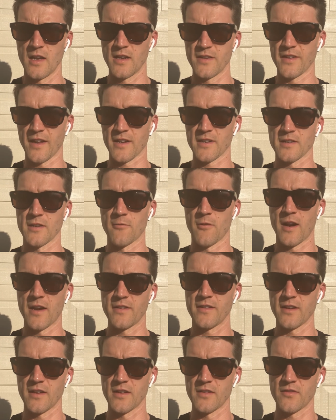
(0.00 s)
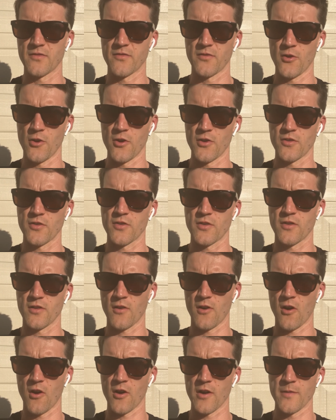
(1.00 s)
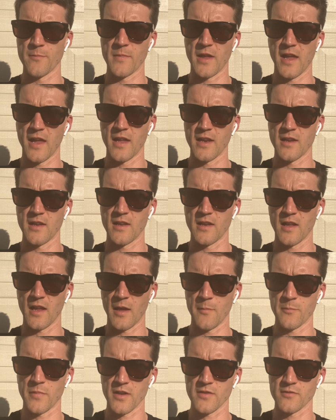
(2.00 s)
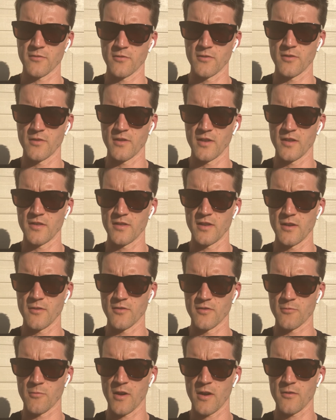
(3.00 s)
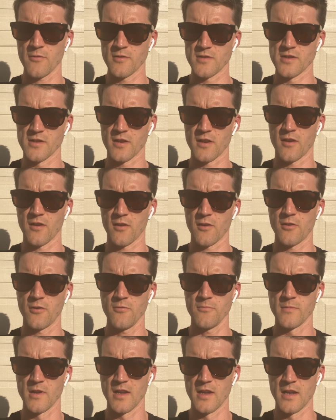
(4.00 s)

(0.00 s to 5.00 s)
He's actually racing his first Ironman at Busselton this year as well, which is kind of cool.